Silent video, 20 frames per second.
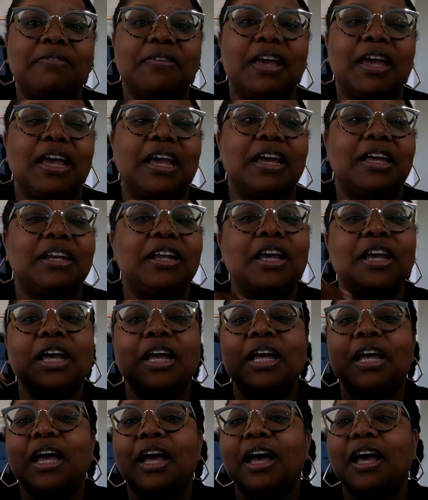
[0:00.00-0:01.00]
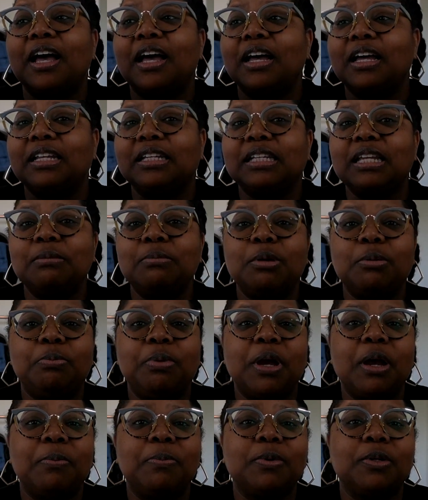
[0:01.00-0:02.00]
had lemon
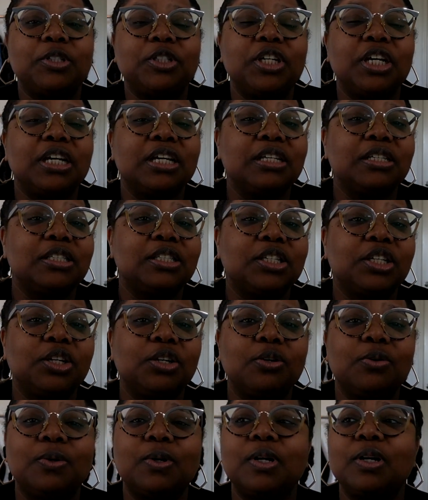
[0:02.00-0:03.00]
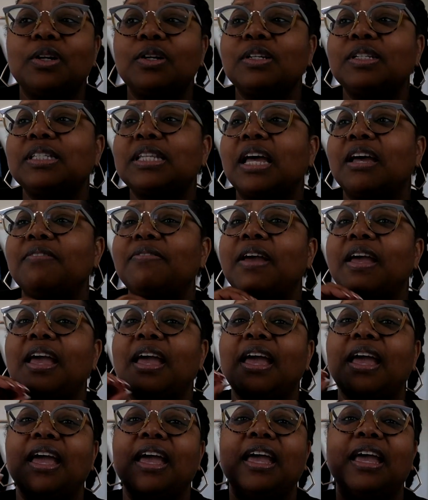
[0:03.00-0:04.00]
pepper chicken skewers. I've
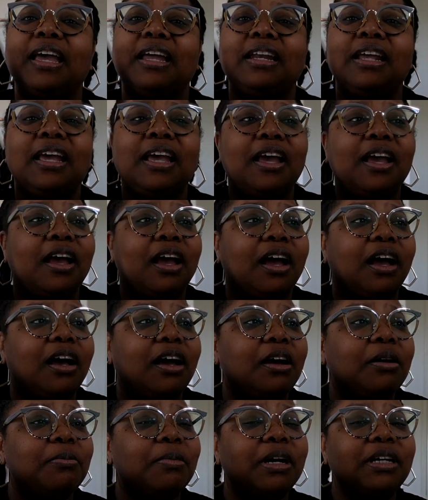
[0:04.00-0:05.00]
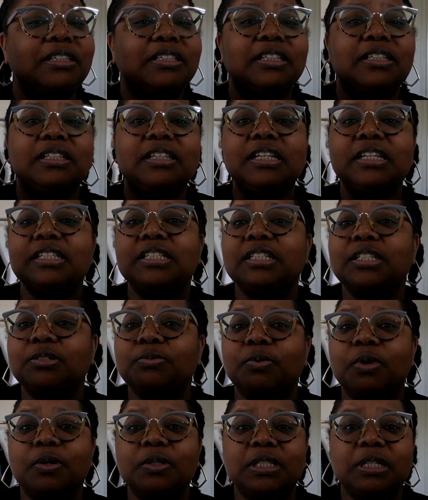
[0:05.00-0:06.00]
had a delicious
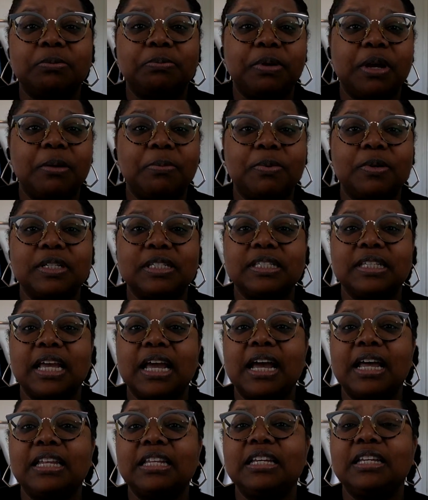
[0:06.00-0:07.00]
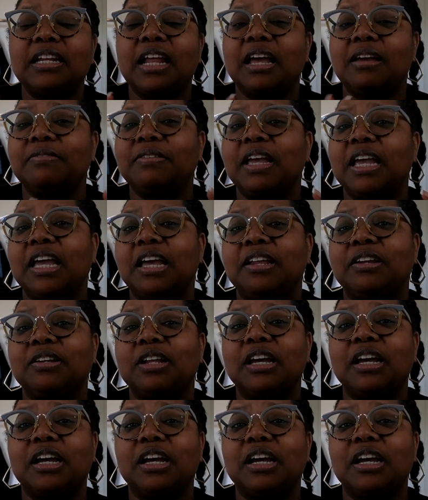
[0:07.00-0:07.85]
roasted pepper salad. I've had